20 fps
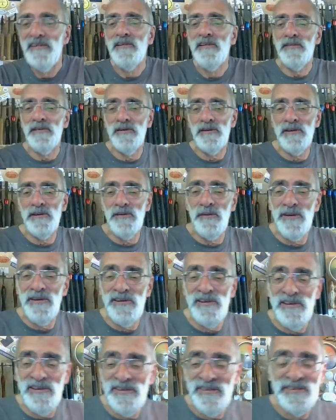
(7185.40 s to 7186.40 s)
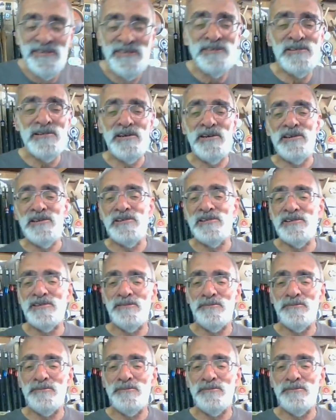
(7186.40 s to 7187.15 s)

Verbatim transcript: Thank you, Andy. Cheers.